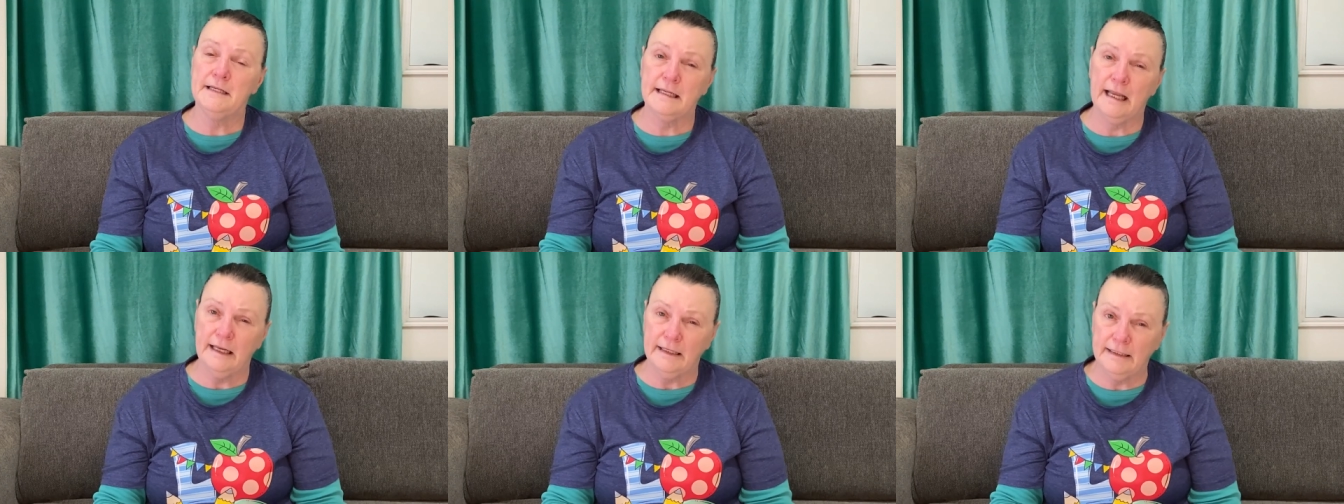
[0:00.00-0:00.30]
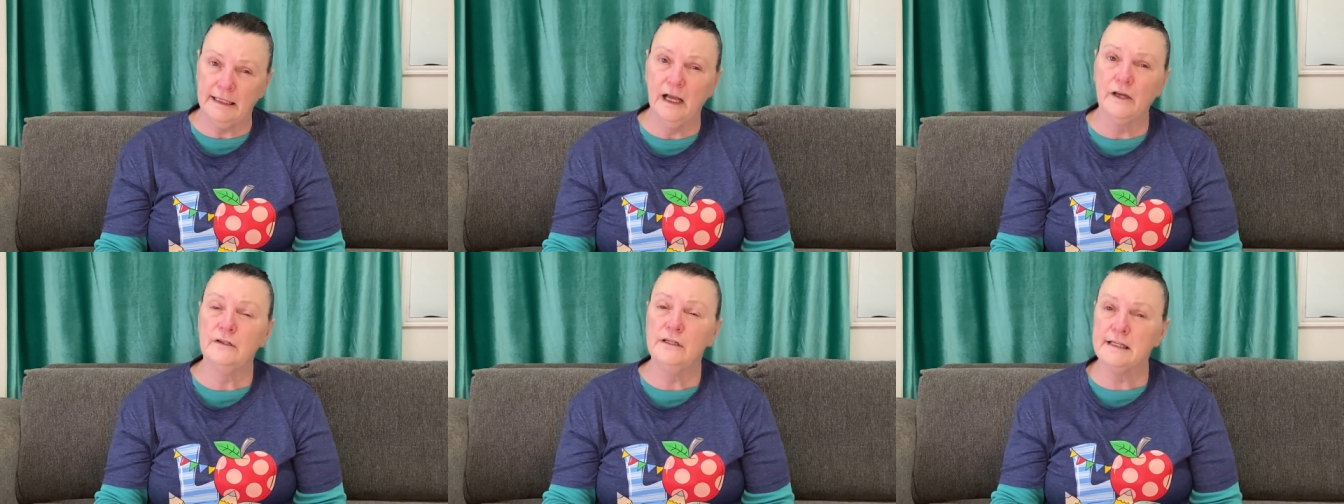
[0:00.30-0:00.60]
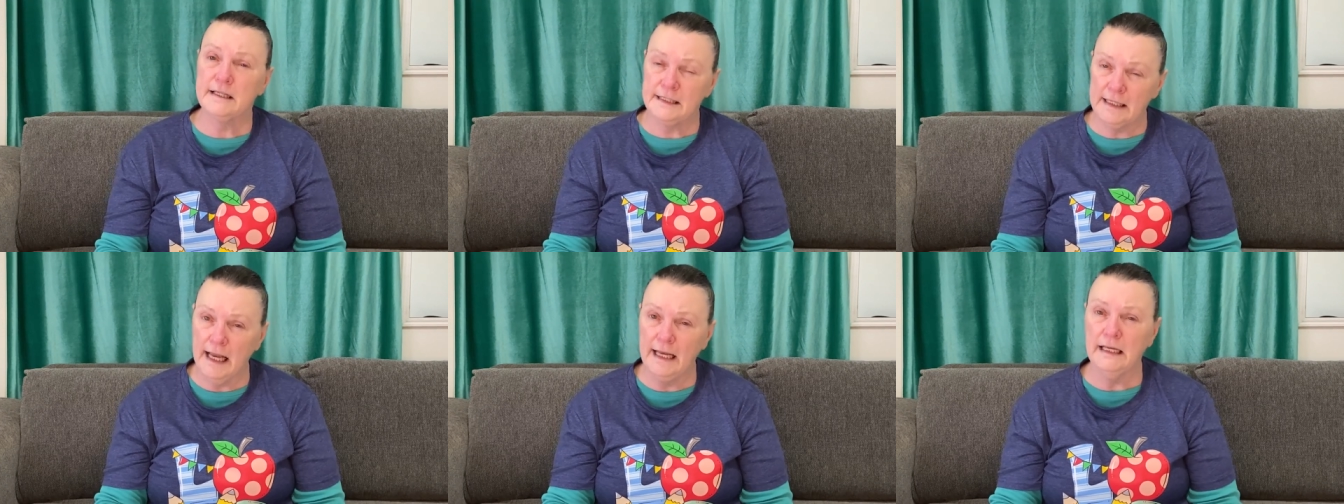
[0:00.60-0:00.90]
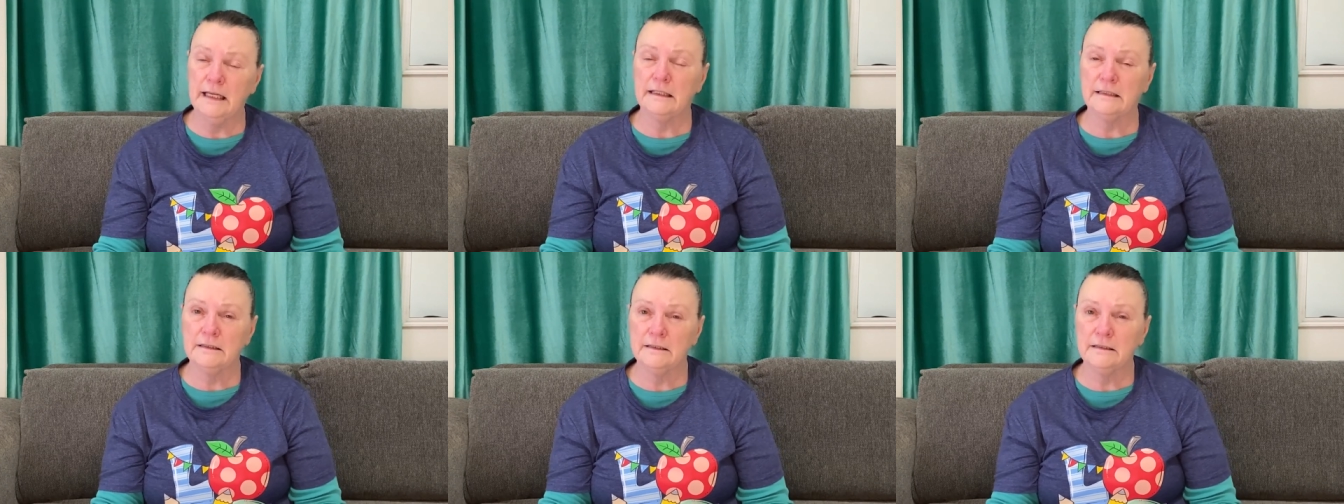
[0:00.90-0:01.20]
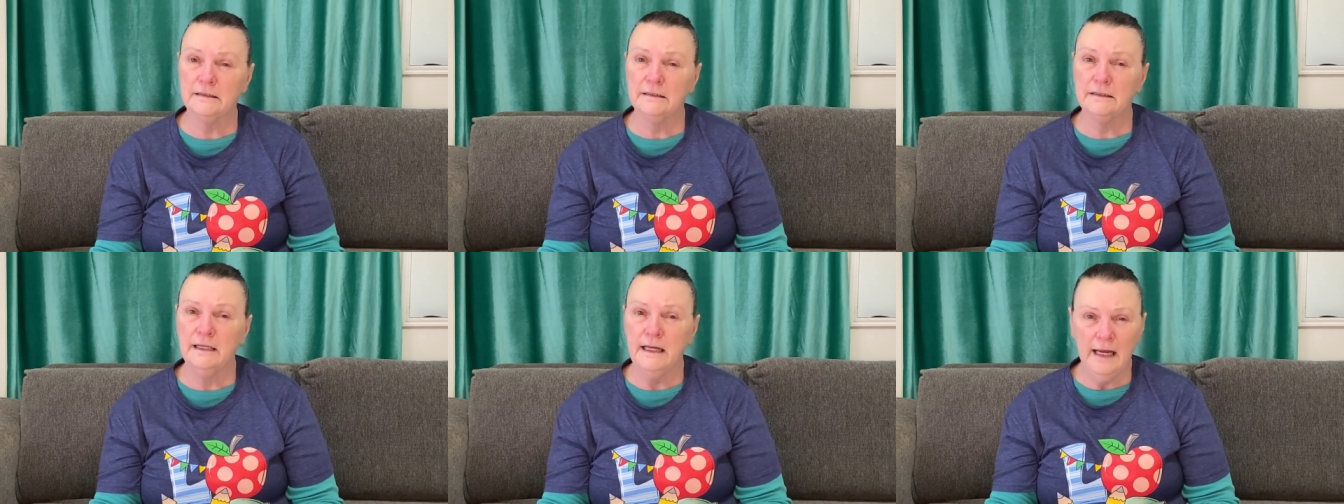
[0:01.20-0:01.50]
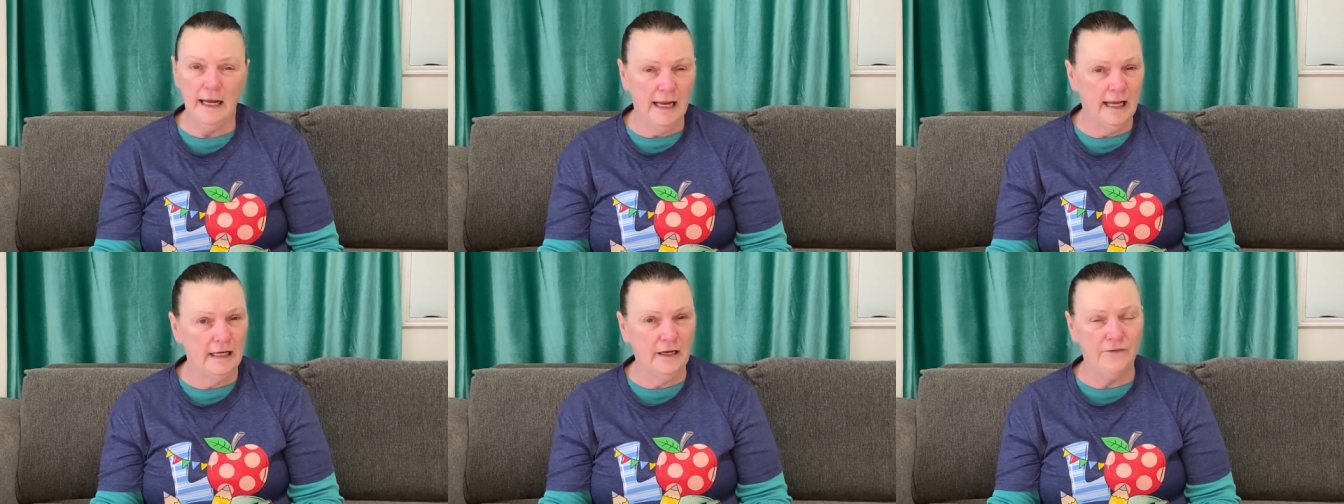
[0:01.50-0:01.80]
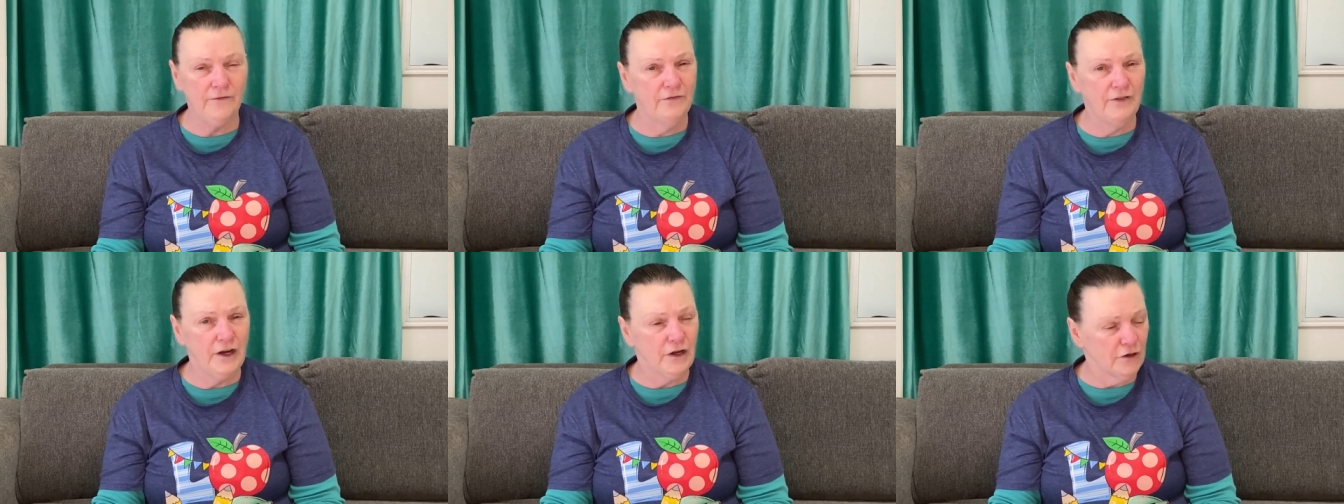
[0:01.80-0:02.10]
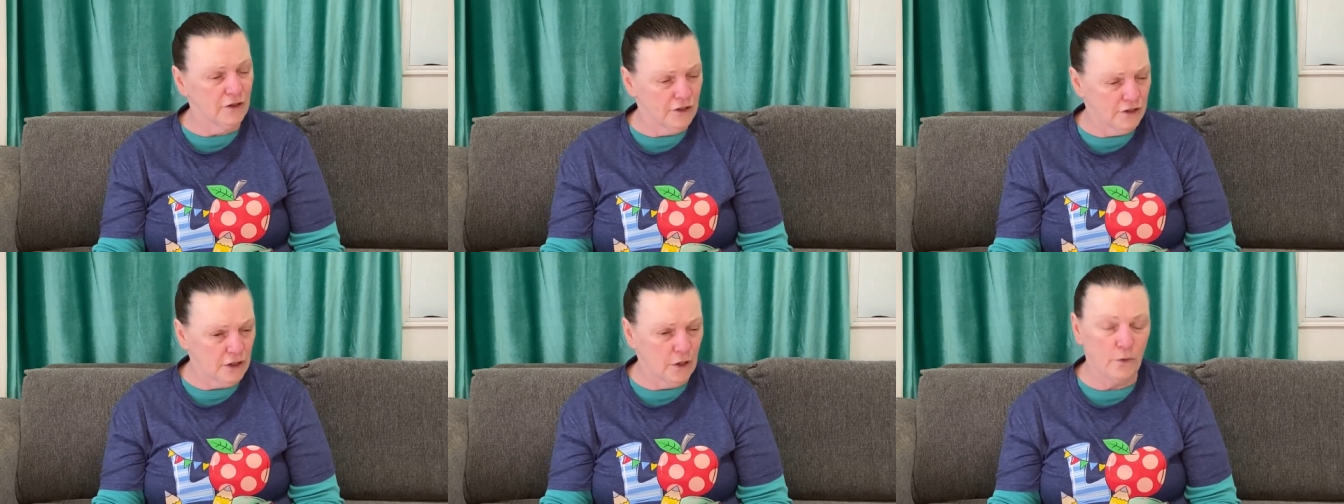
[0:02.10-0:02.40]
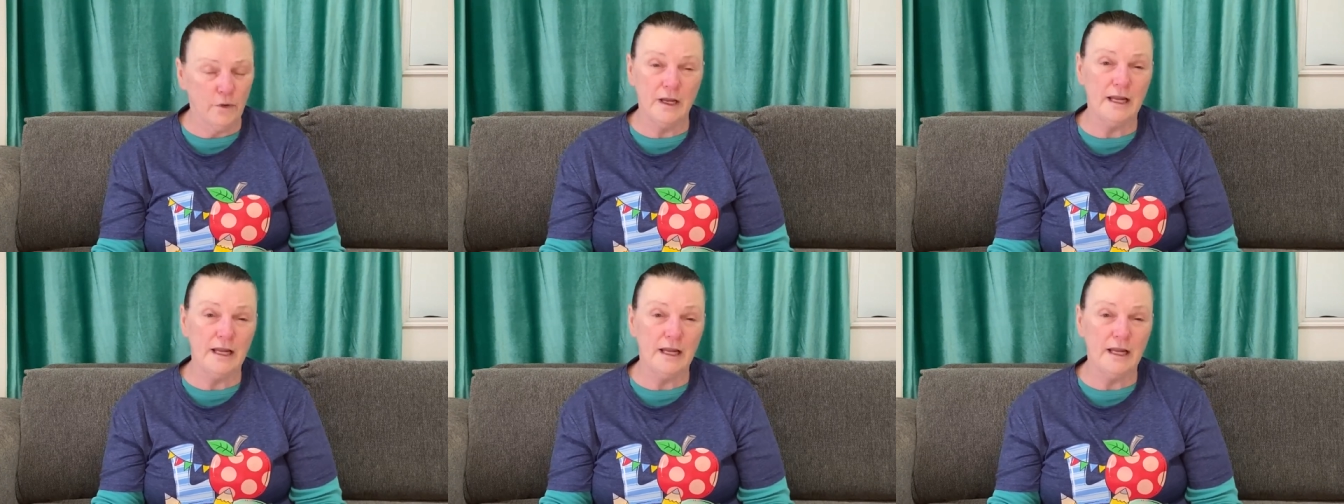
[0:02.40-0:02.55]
sit down and say it. And if they're so